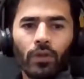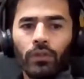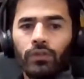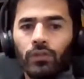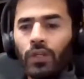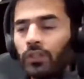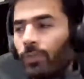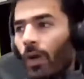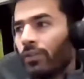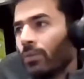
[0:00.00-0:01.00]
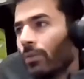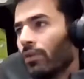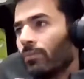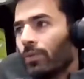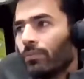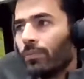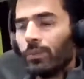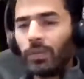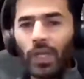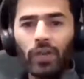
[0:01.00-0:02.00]
Because it is possible
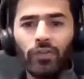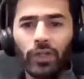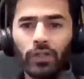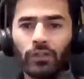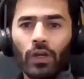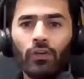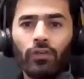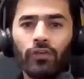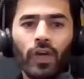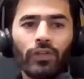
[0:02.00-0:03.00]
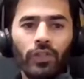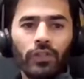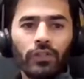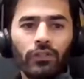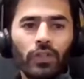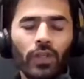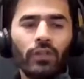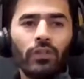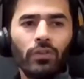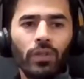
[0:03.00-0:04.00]
people can figure this out for 5 years if they try
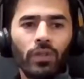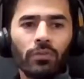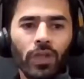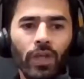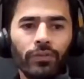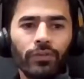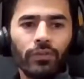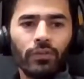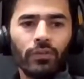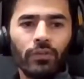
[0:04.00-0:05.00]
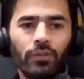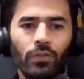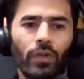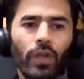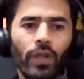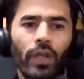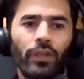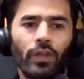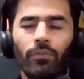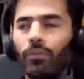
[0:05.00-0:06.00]
to do it themselves. You're going to
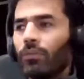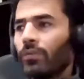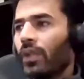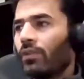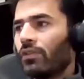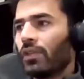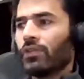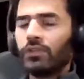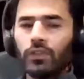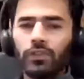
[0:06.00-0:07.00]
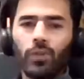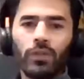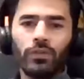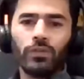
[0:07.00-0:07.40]
get that result in 6 months.